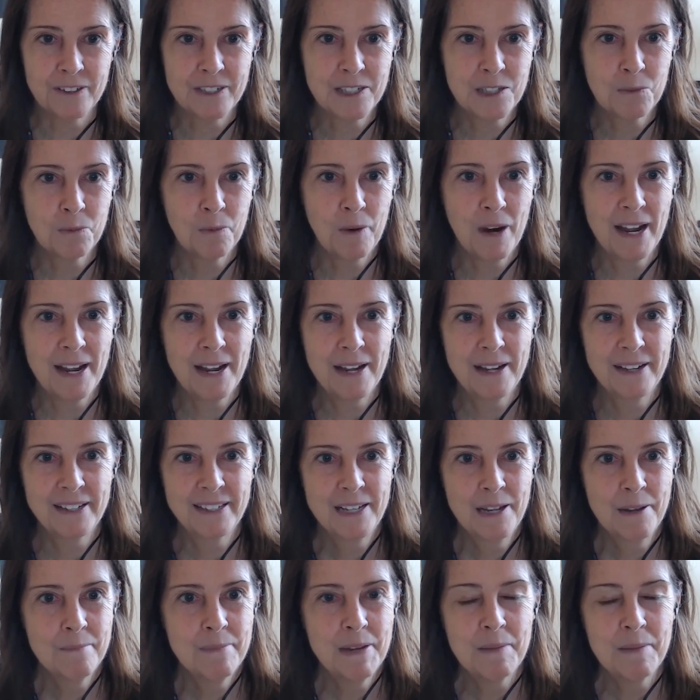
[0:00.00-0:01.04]
It's where
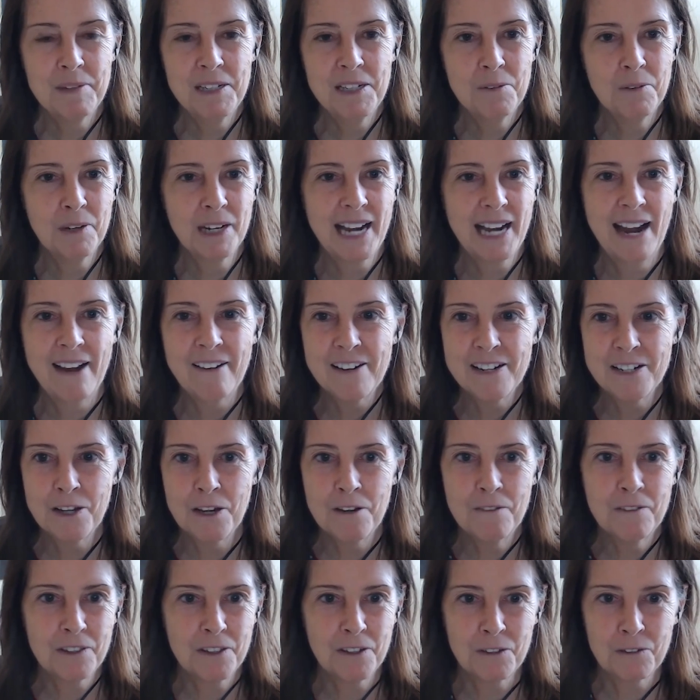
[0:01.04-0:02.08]
maybe you were carried
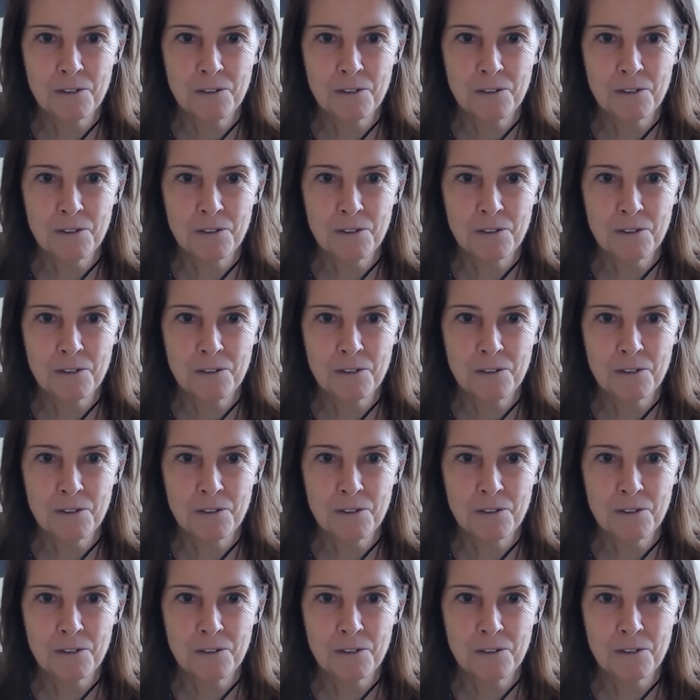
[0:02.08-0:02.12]
over the